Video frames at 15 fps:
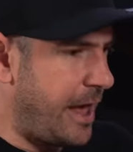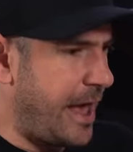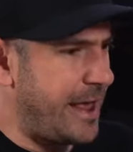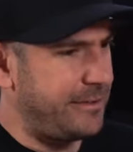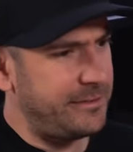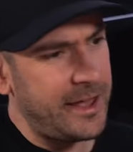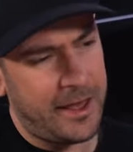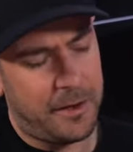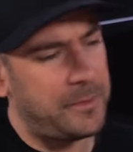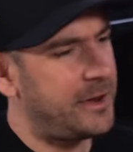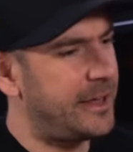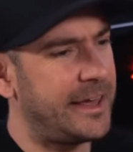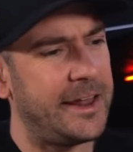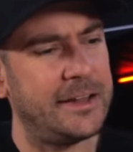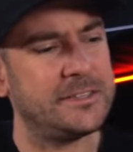And yeah, I mean,
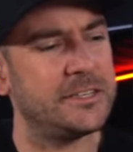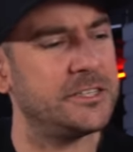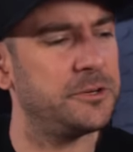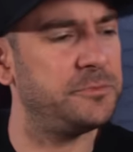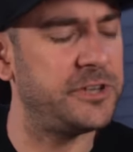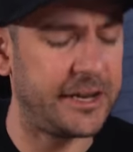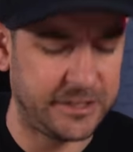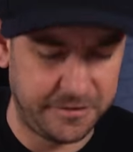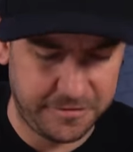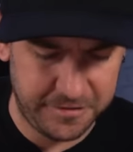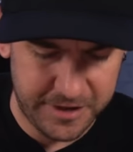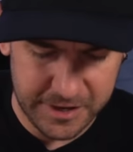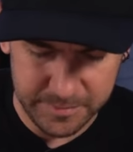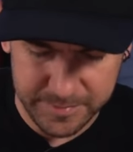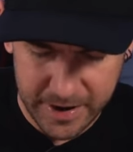again, it's a subjective thing,